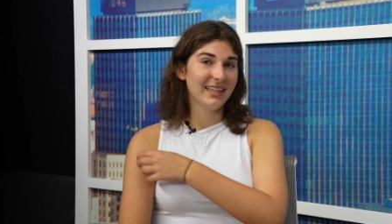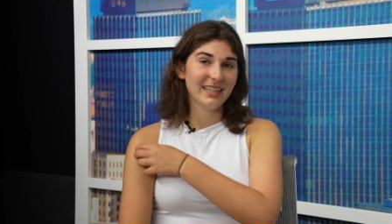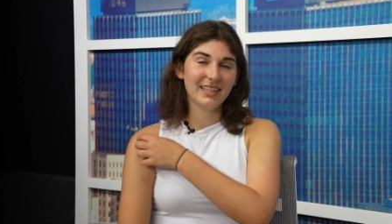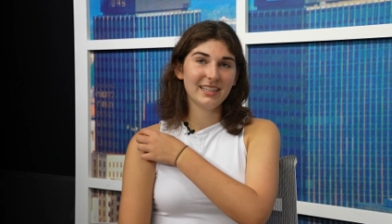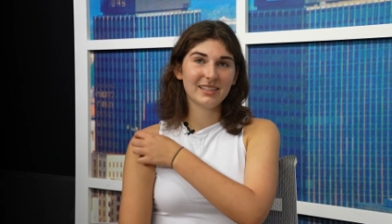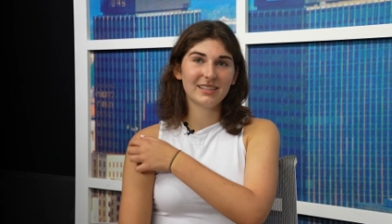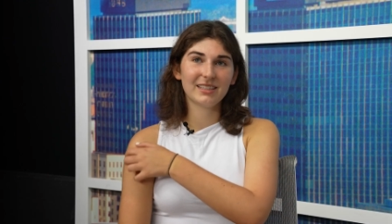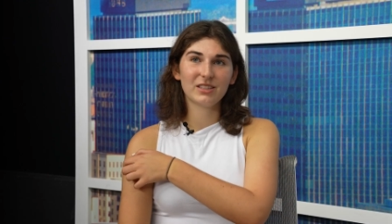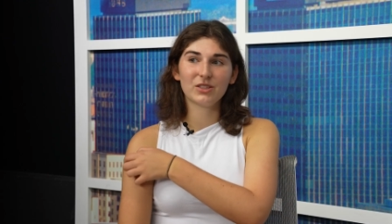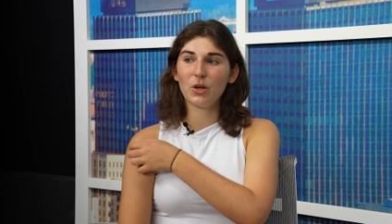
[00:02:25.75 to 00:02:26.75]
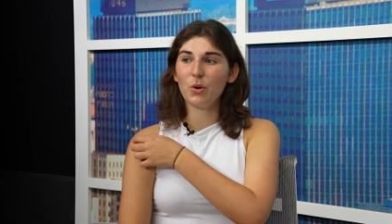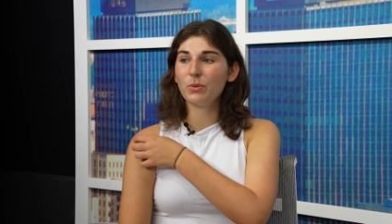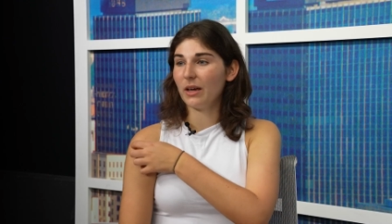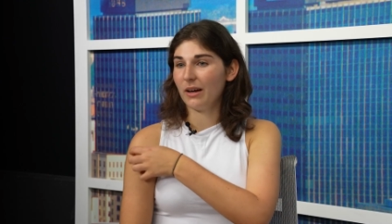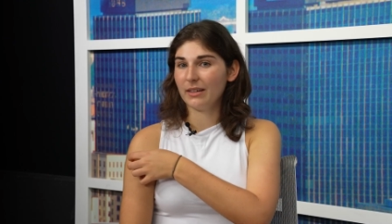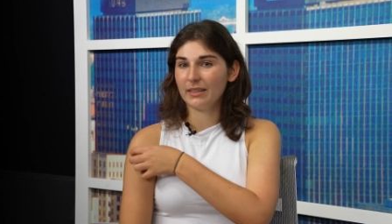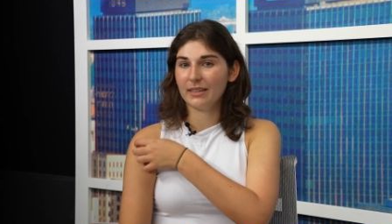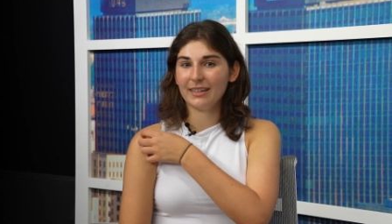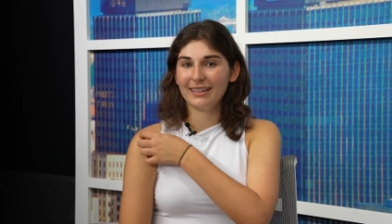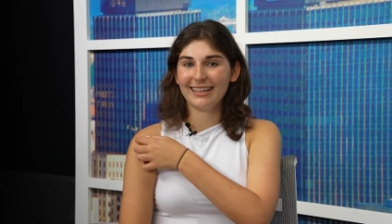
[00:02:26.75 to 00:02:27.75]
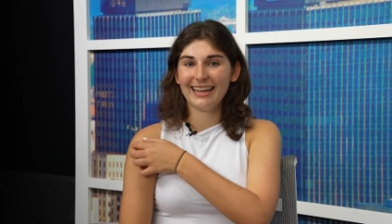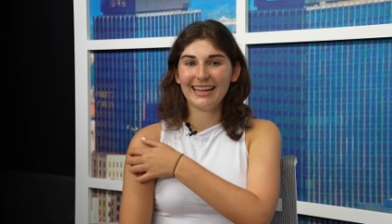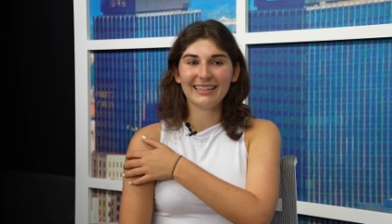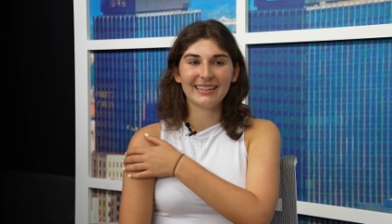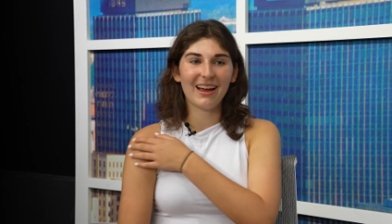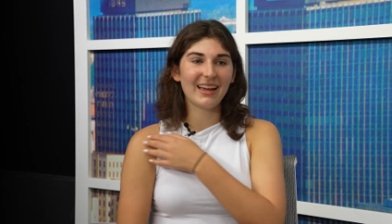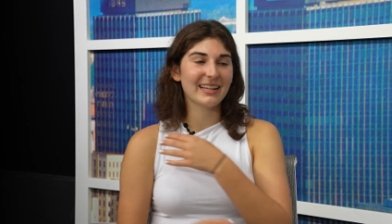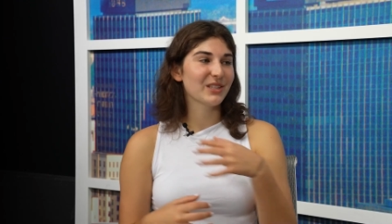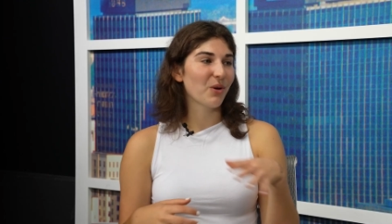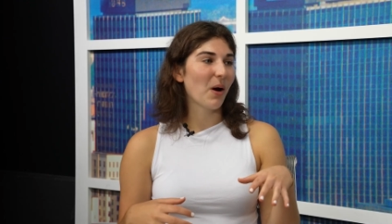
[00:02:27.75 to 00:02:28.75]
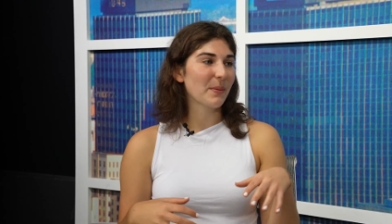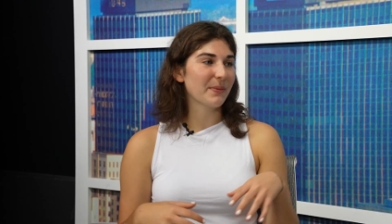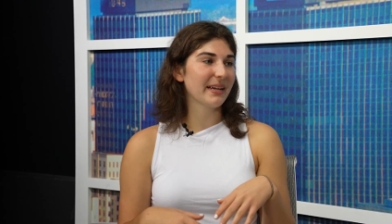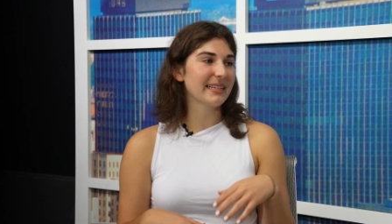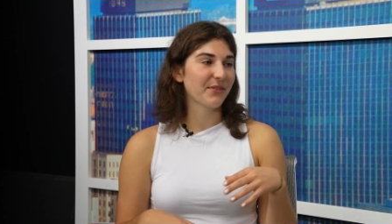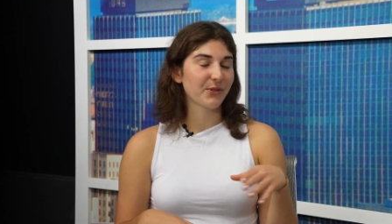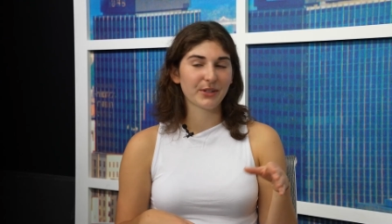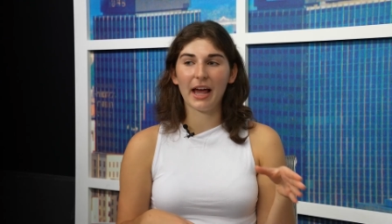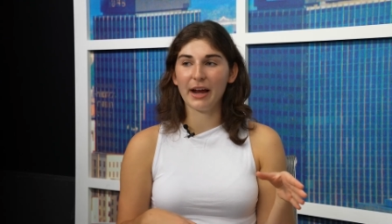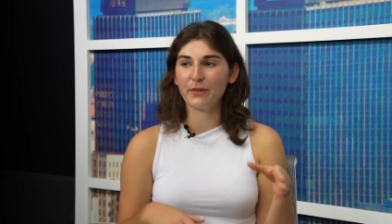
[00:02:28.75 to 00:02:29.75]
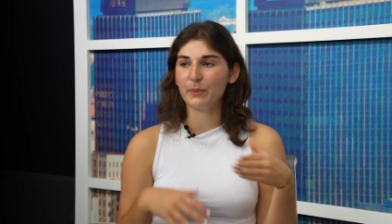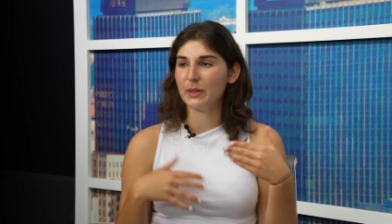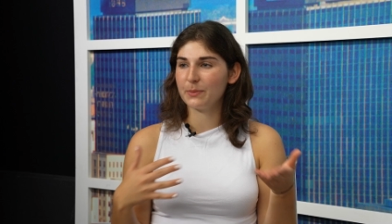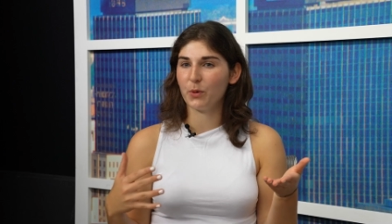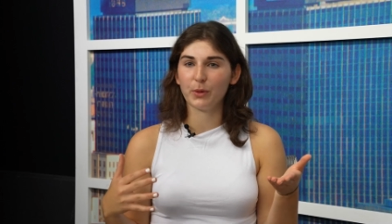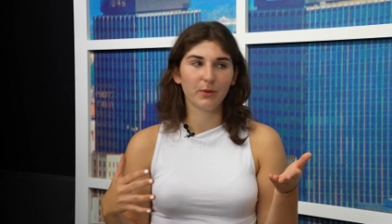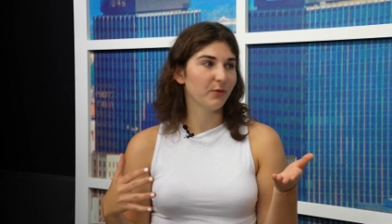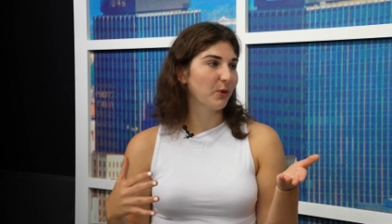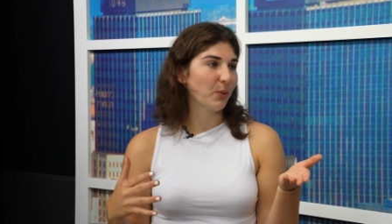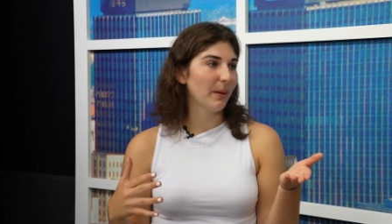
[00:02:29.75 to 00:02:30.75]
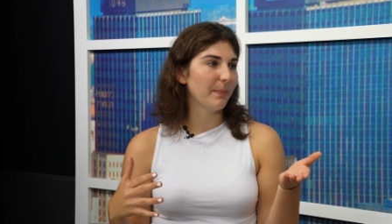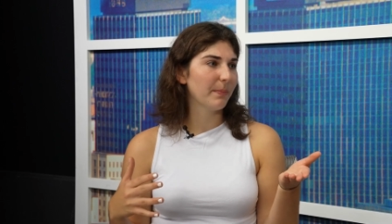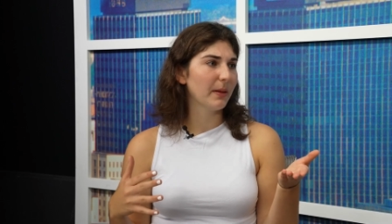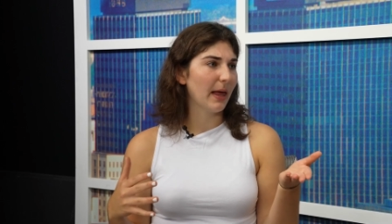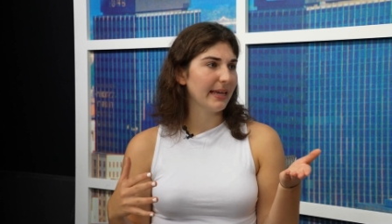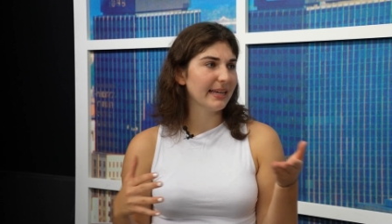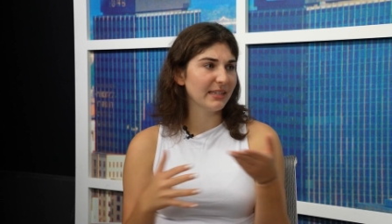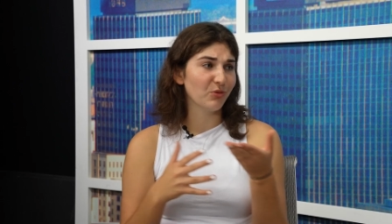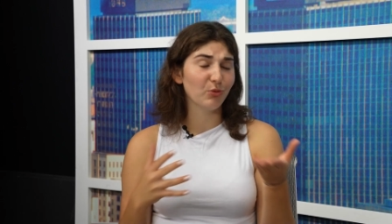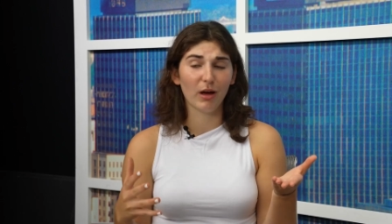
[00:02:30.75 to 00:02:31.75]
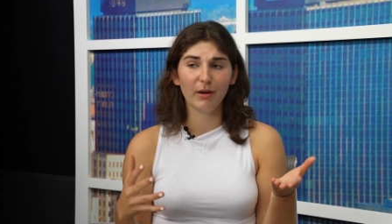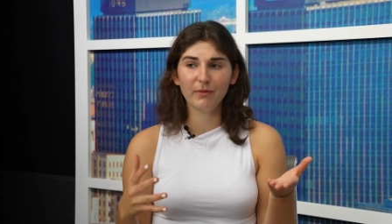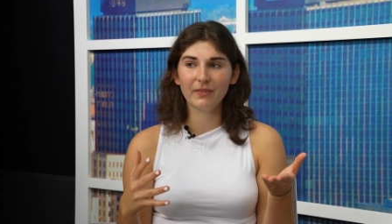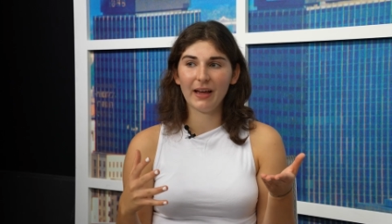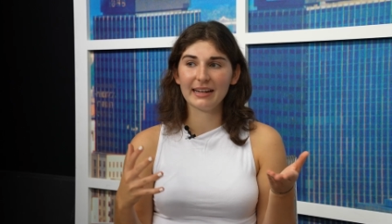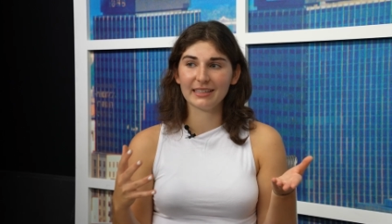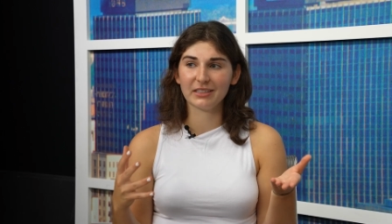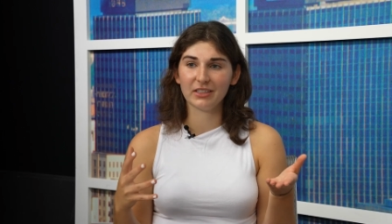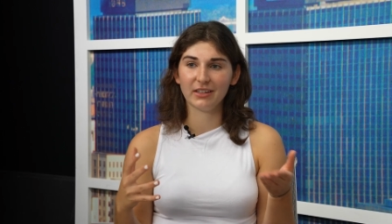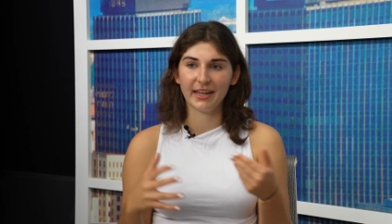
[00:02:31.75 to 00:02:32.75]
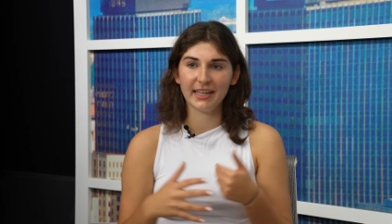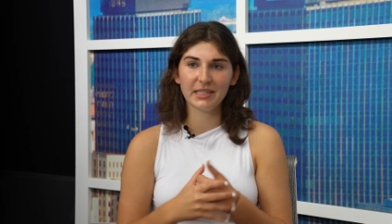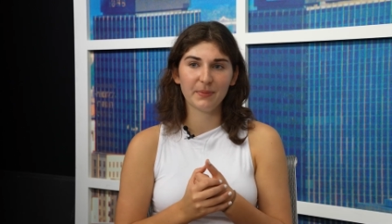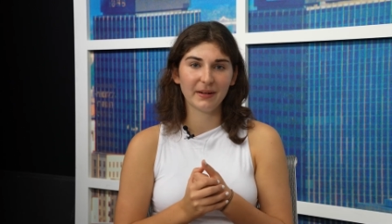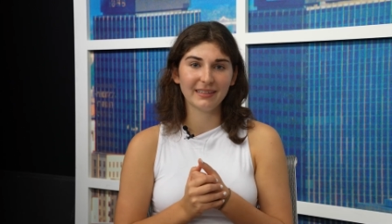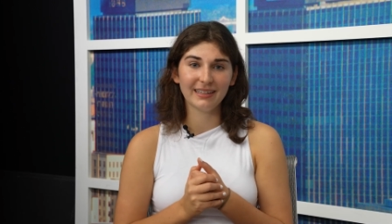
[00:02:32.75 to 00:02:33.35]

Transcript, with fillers: He's so young and it's so heartbreaking to have to retire from the sport that you've grown up playing and you love at such a young age, but